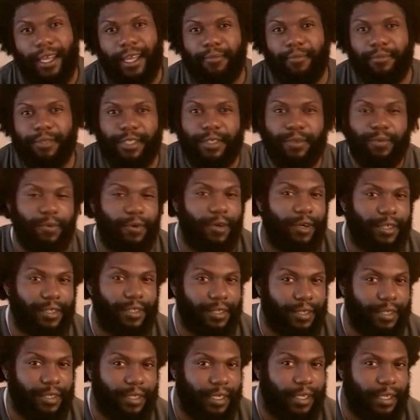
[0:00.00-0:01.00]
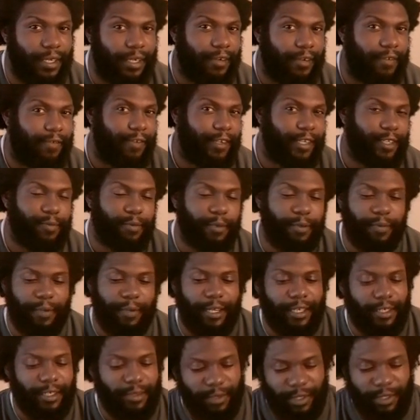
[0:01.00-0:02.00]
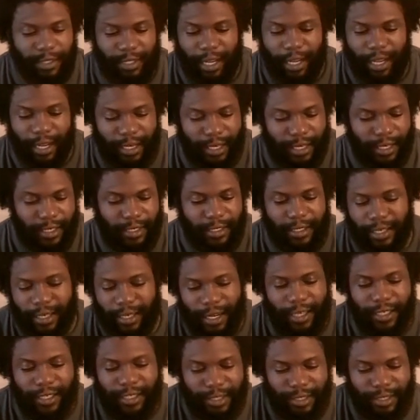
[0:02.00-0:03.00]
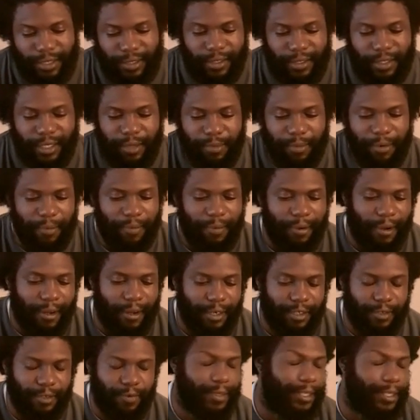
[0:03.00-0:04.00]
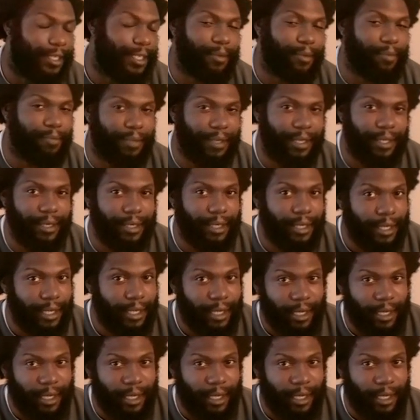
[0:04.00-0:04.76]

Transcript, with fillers: MC Wars on their Facebook page was, can international hip-hop artists really compete